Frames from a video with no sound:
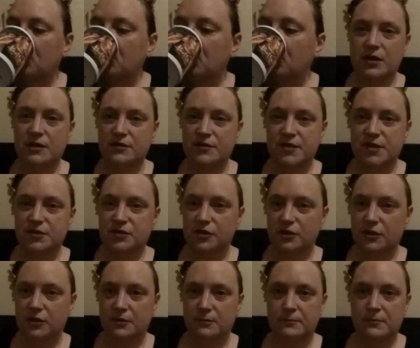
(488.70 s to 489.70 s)
I use the
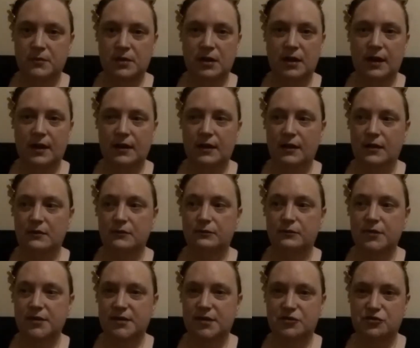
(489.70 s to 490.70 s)
term
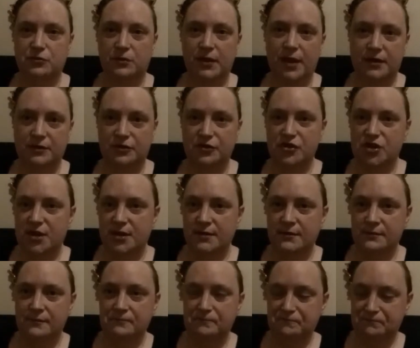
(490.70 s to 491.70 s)
residual
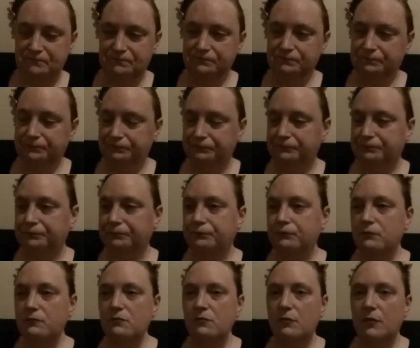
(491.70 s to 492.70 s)
energy.
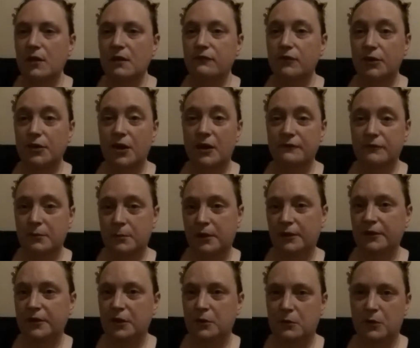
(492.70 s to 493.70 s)
If you're not
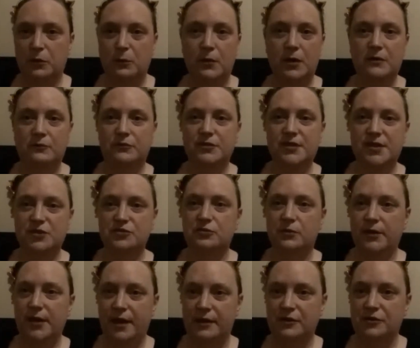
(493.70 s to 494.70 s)
familiar with what
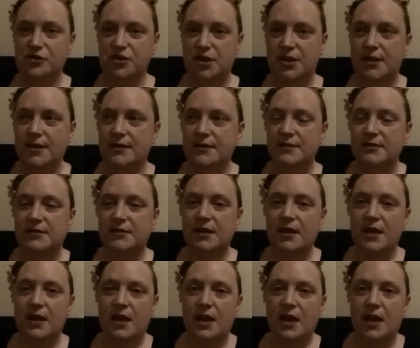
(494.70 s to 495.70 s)
residual energy is,
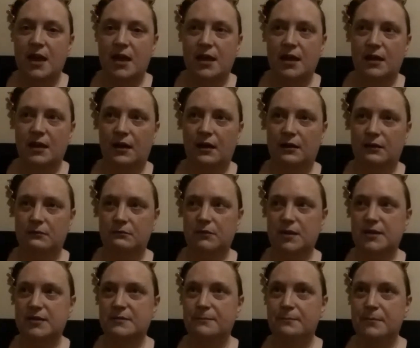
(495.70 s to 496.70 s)

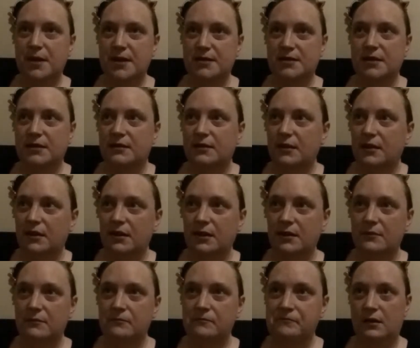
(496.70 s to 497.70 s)
it's
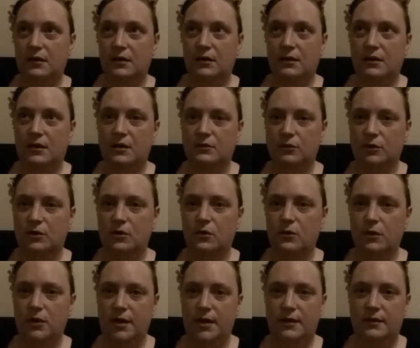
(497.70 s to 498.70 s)
basically a
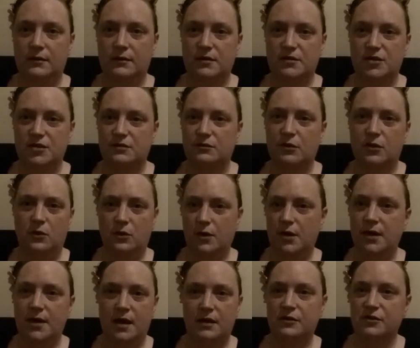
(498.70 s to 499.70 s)
recording. It's just
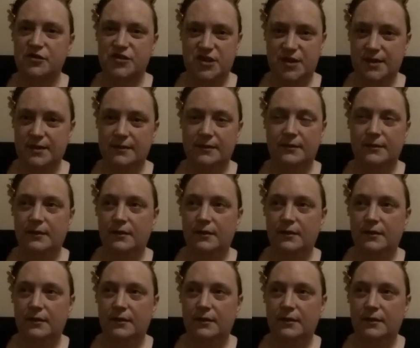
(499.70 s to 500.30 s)
recorded energy.